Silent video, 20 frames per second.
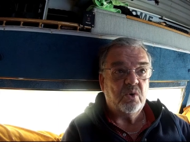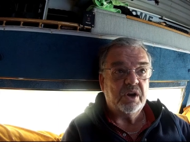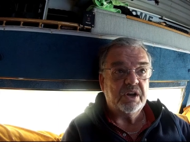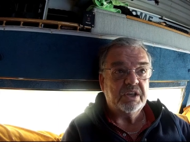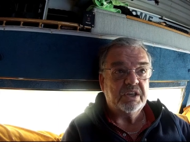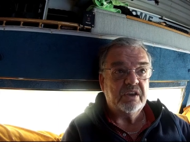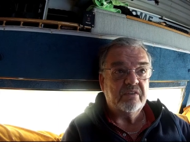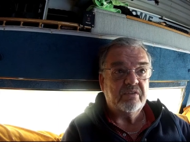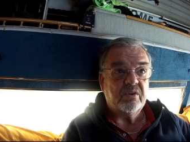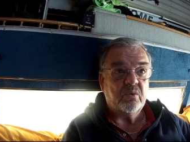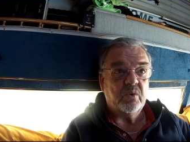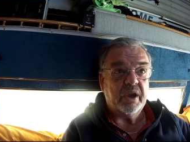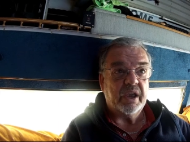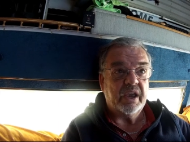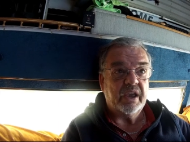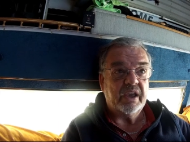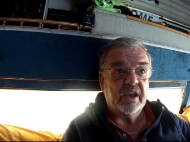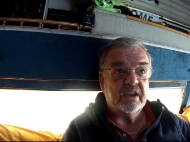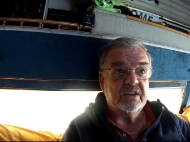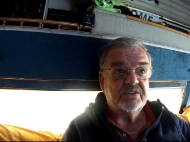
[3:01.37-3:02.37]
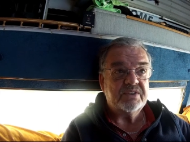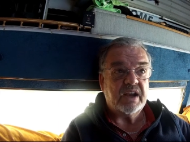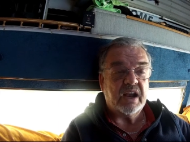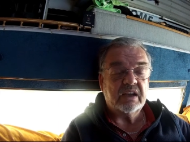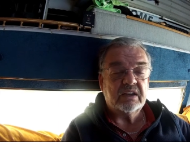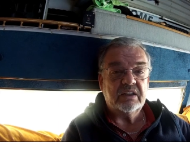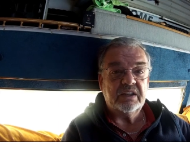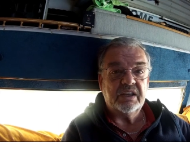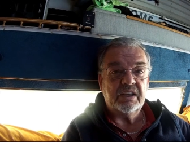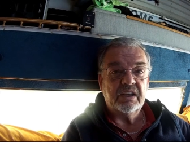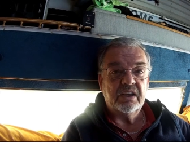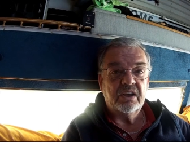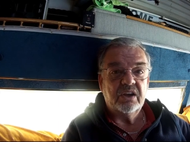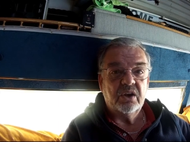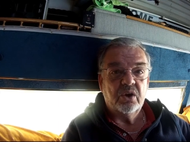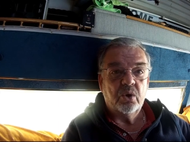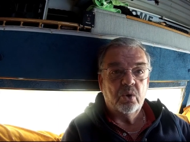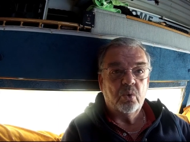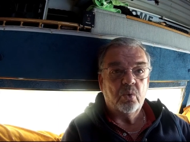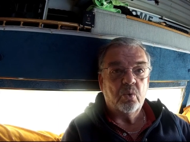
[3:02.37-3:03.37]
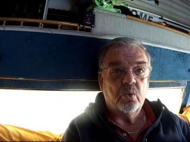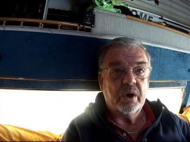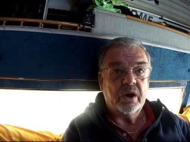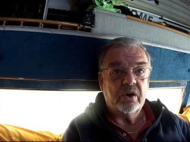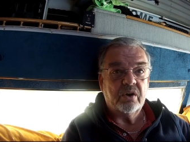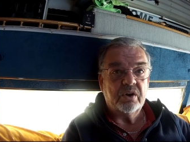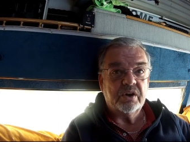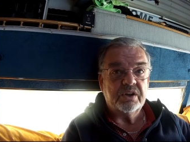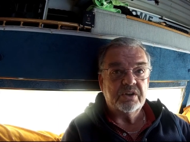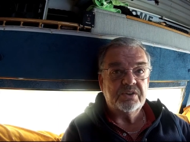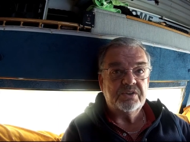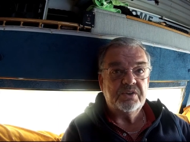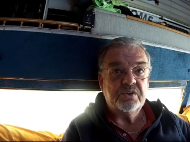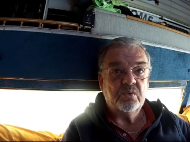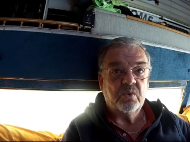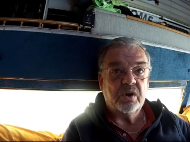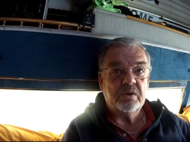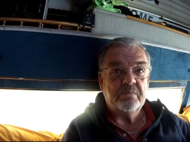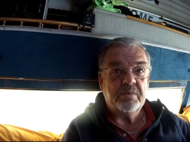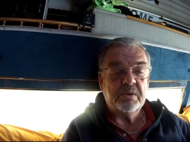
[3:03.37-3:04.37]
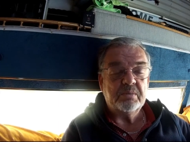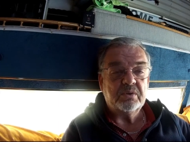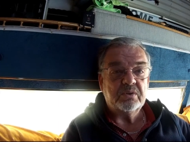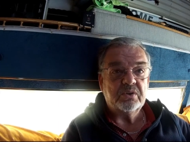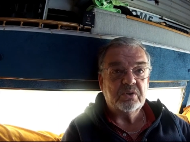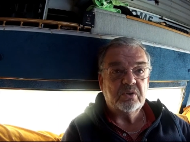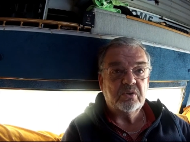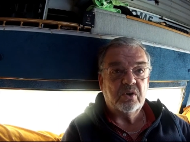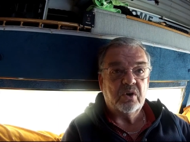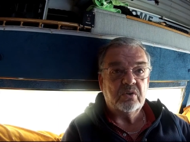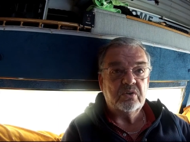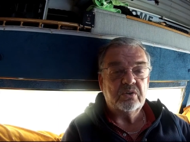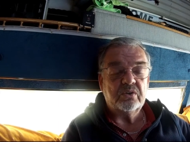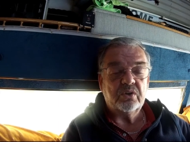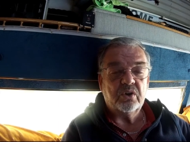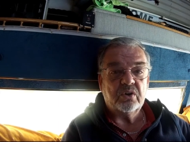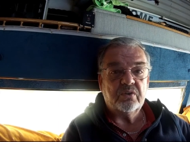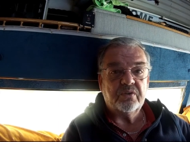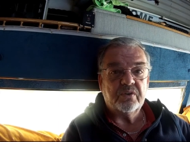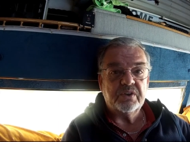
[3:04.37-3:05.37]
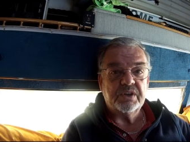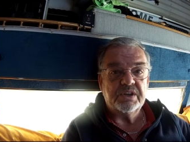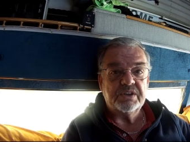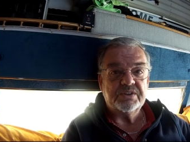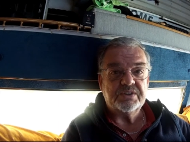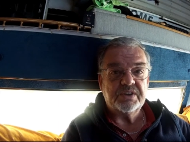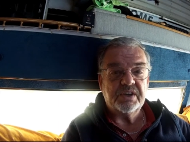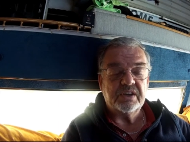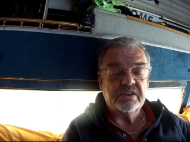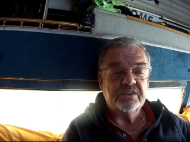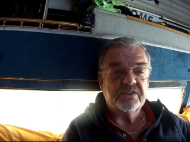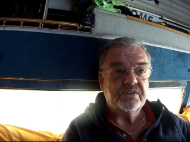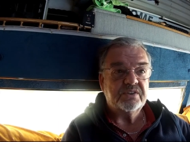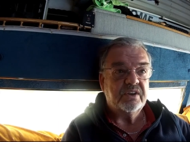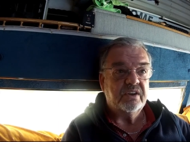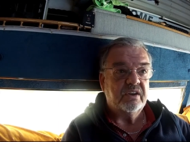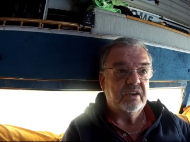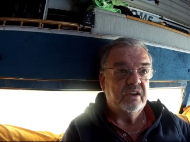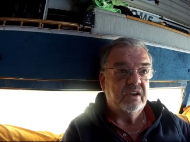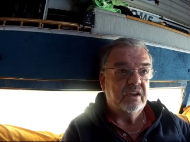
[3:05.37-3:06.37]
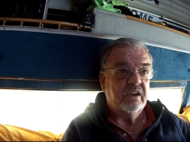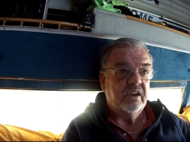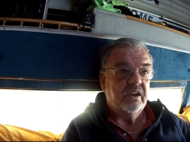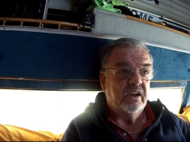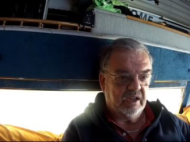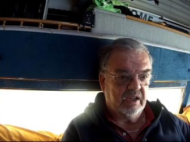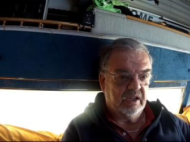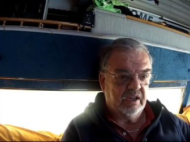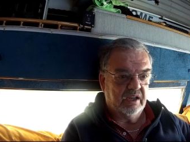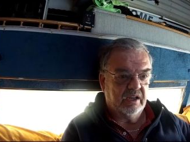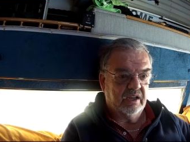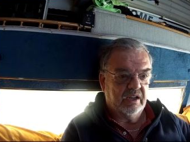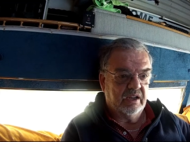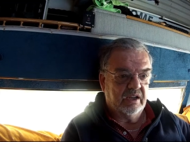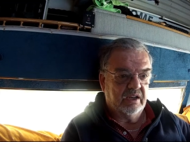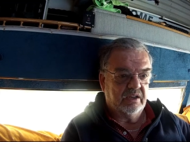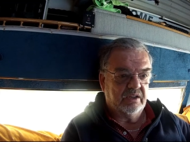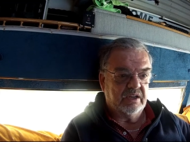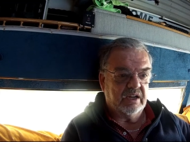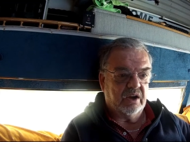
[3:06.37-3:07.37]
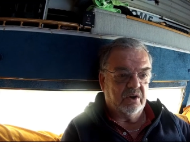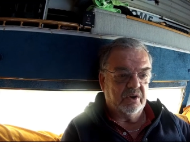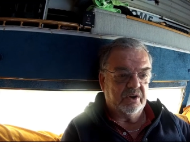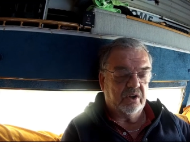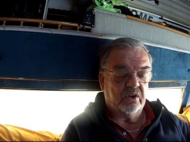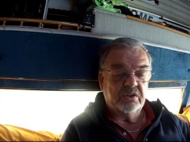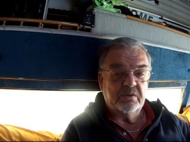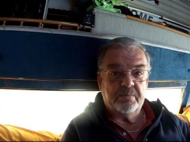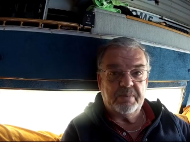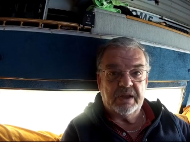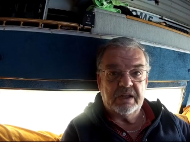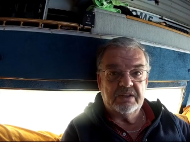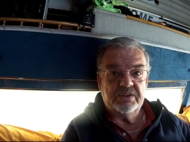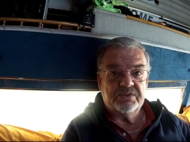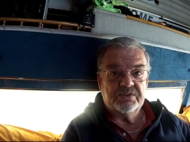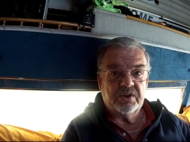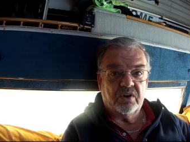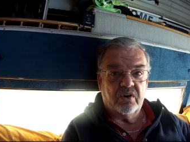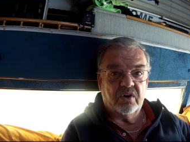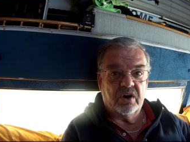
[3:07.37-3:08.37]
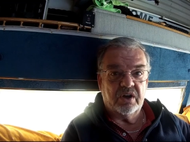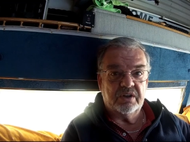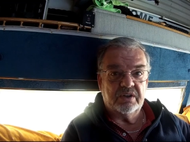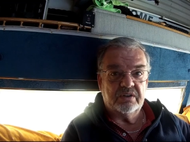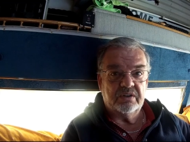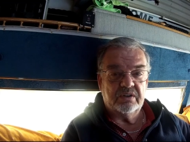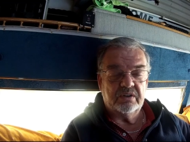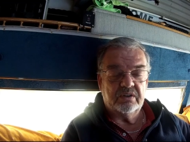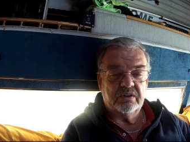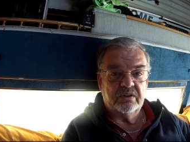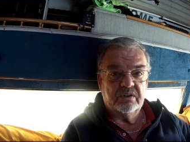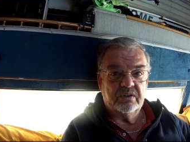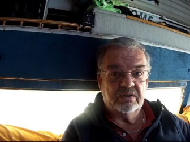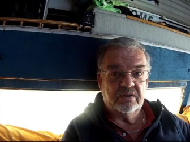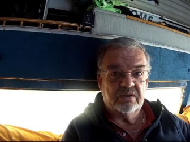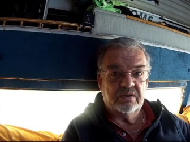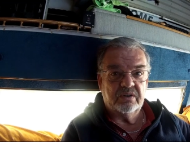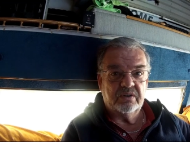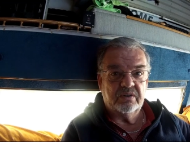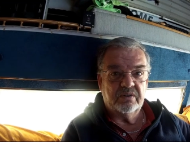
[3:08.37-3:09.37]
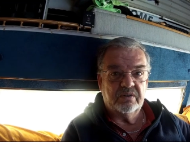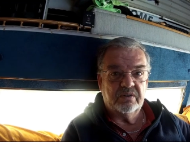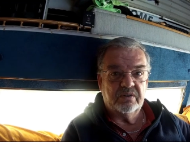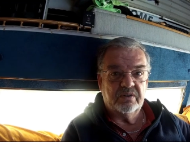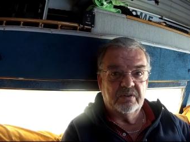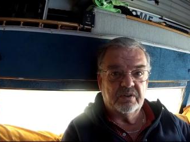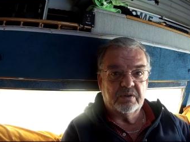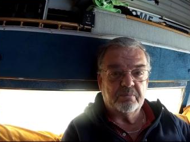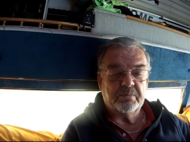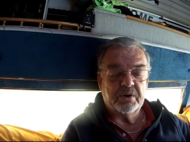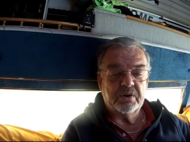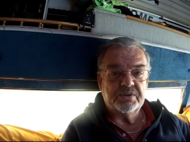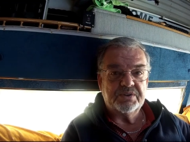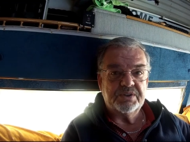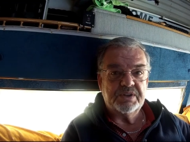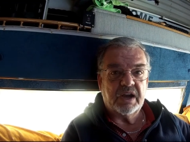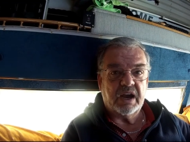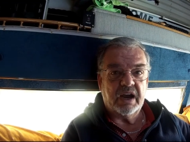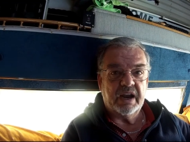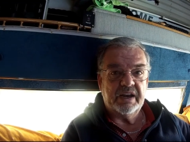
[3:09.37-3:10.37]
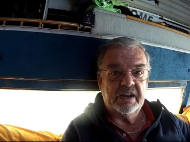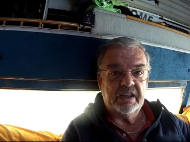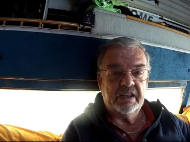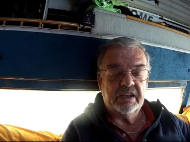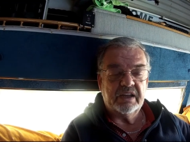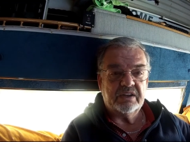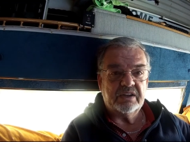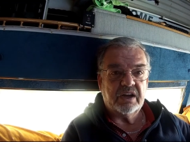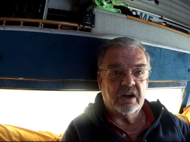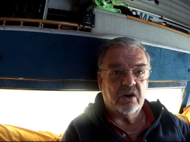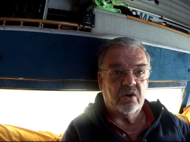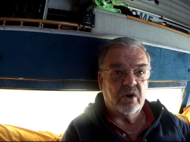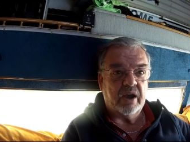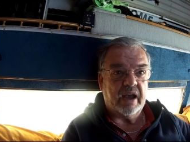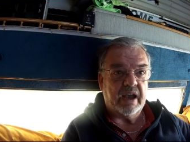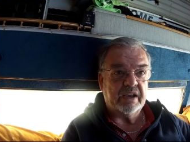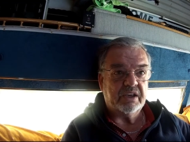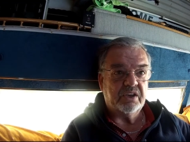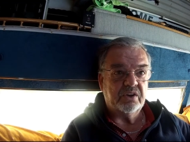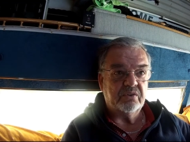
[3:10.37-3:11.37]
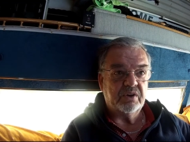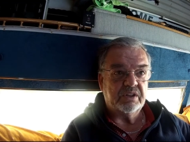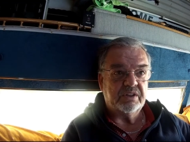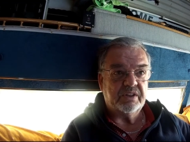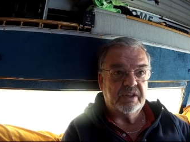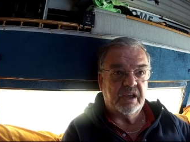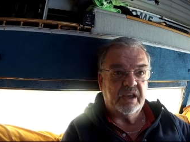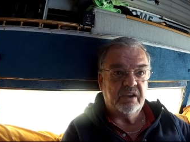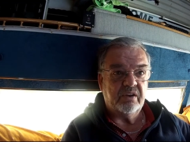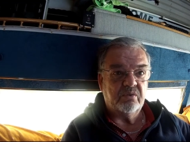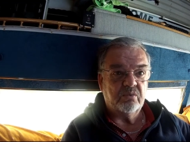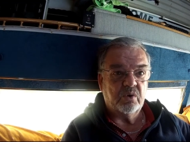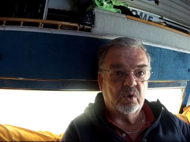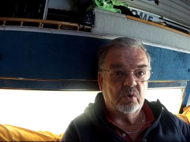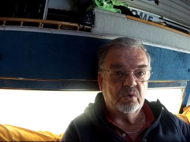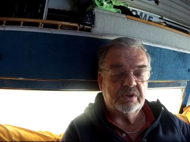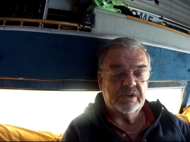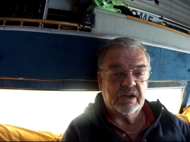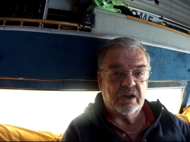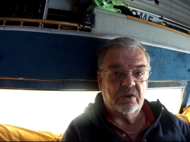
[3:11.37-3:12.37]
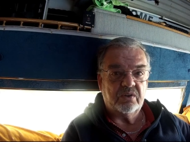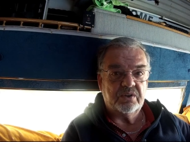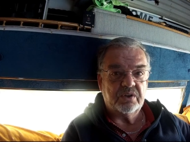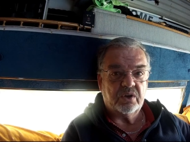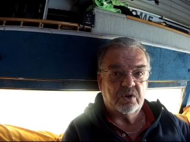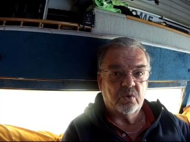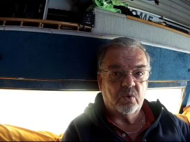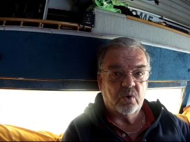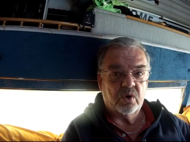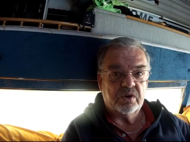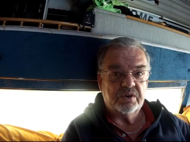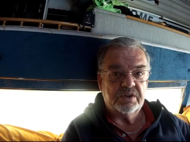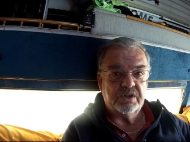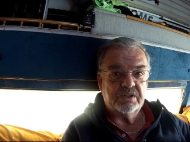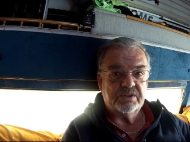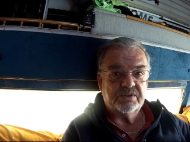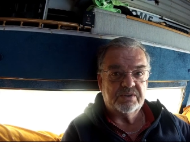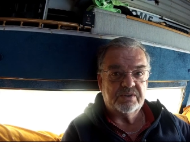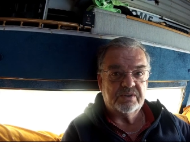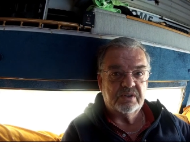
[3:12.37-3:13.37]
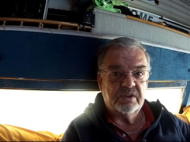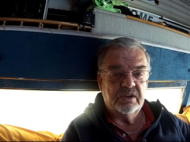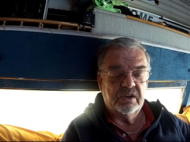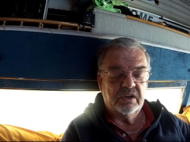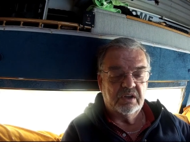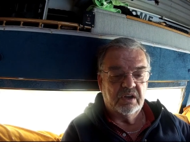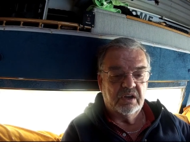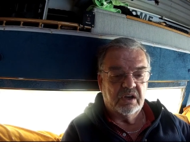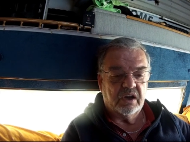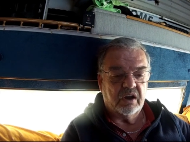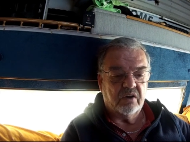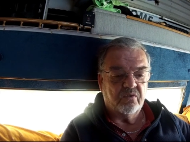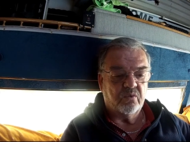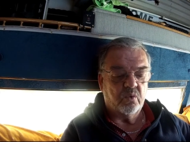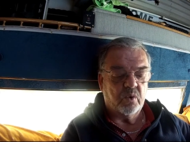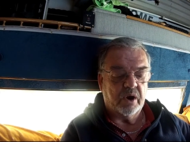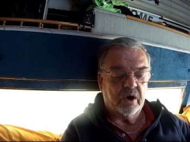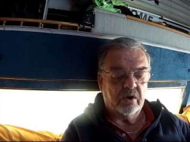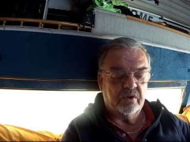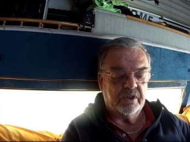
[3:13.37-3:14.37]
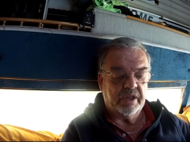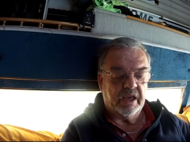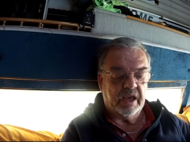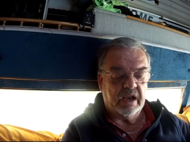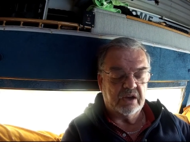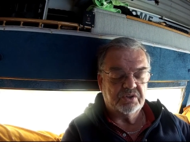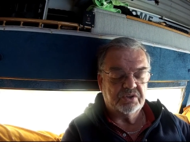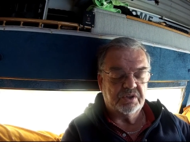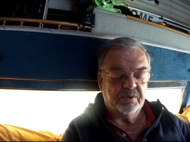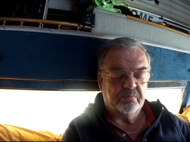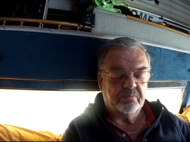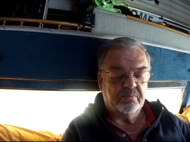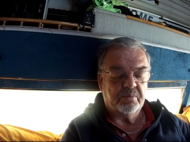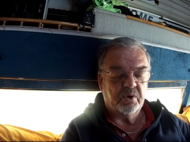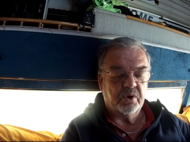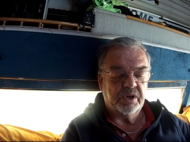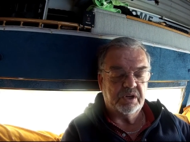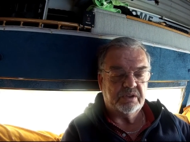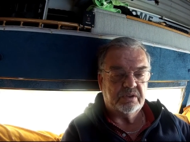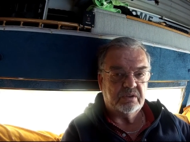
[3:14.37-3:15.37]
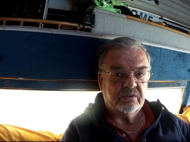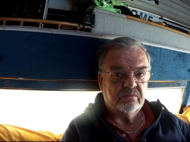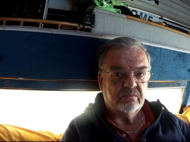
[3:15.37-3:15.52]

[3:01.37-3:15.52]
want to give away exactly where it is. You want people to go out and look for these things. Now, it all depends on the person hiding it, how accurate they wrote down the coordinates of where they actually put it,